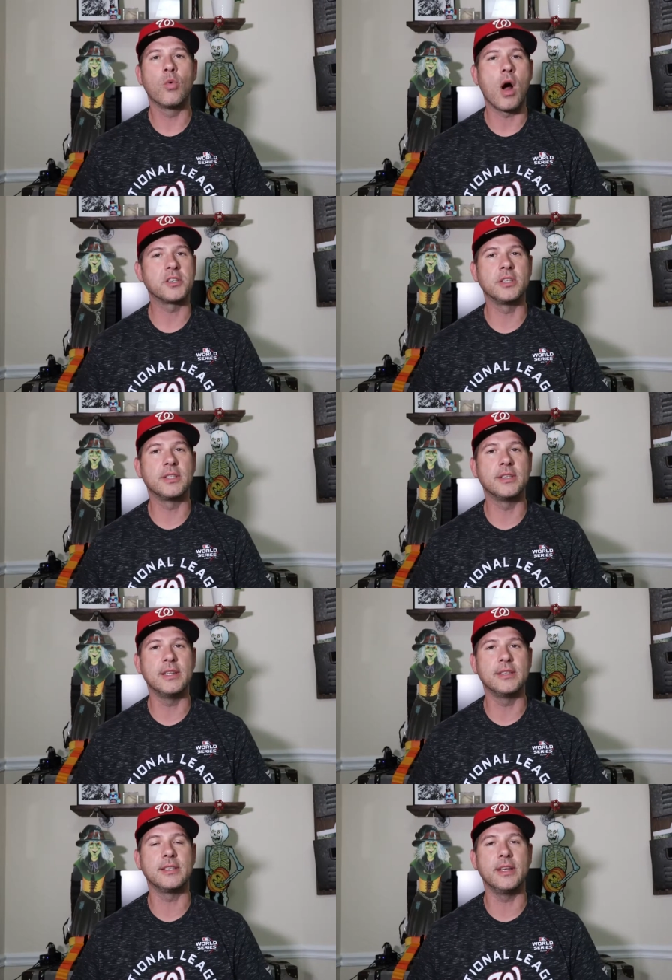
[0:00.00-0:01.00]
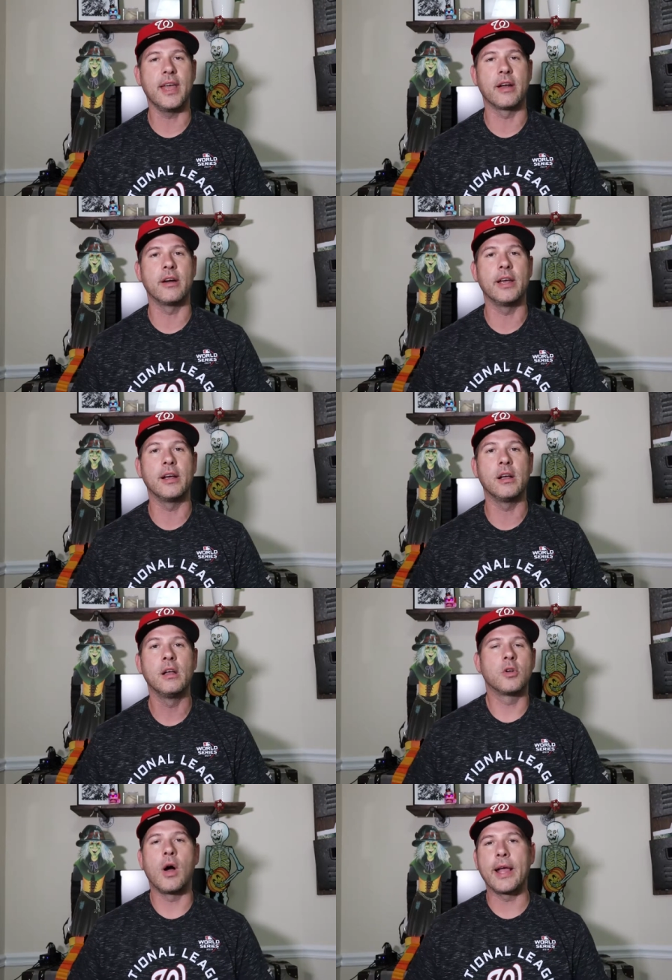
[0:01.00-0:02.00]
the Washington DC area.
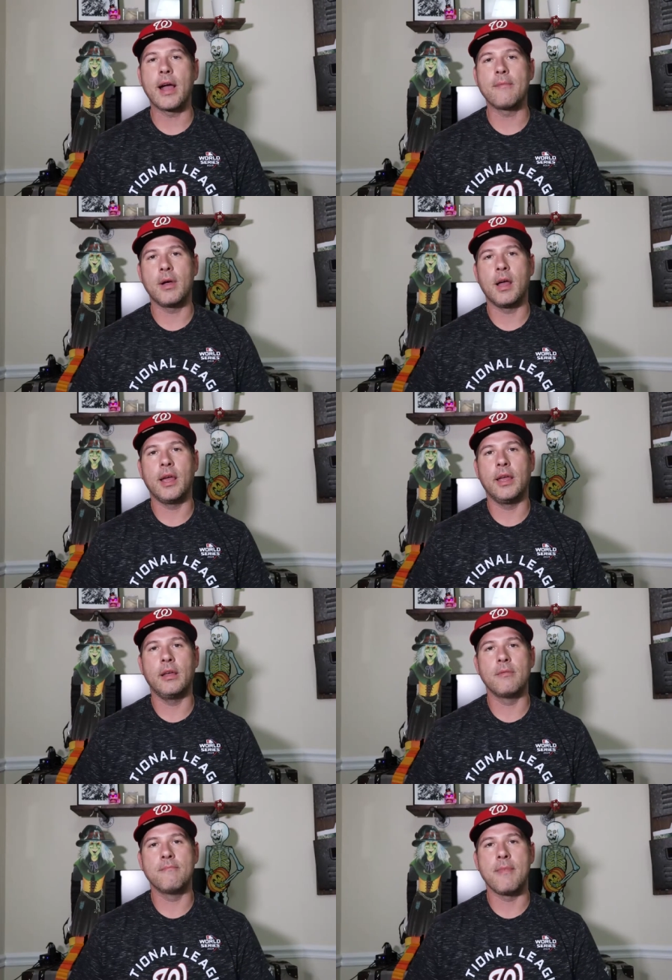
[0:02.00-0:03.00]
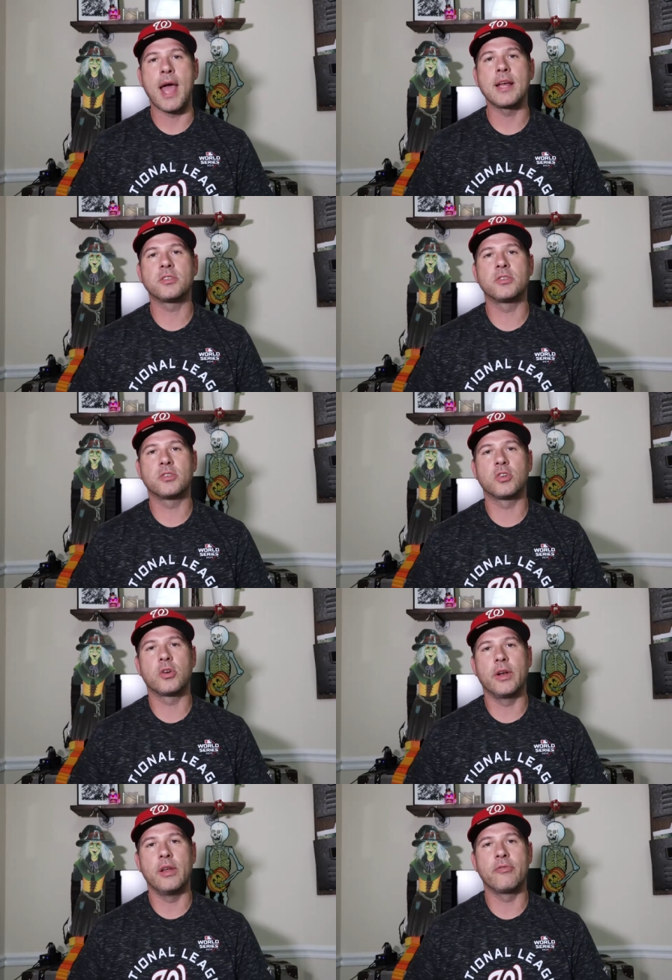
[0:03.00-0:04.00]
So I got my master's
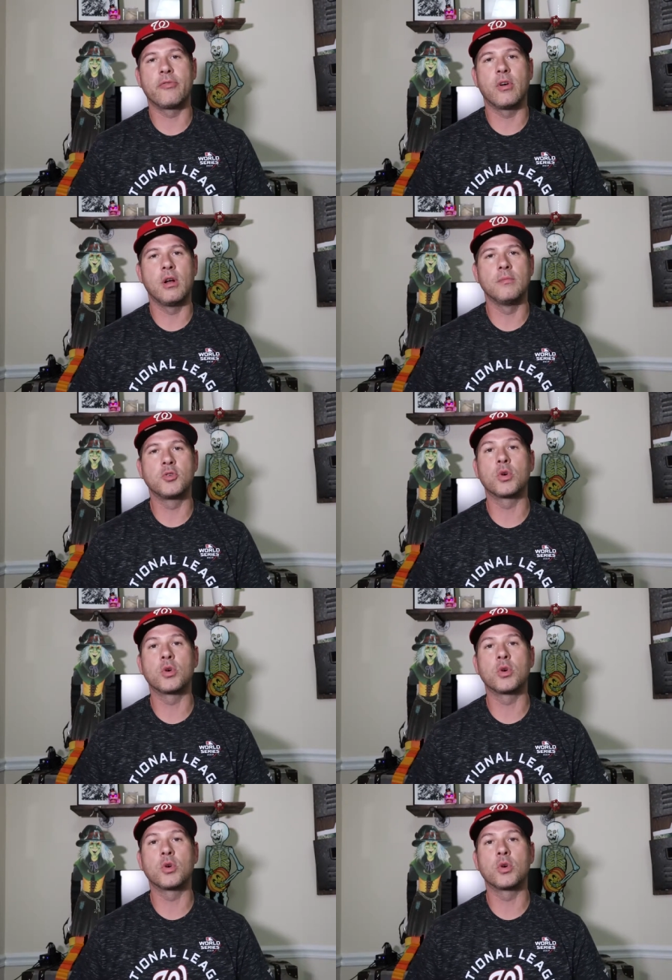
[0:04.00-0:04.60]
degree from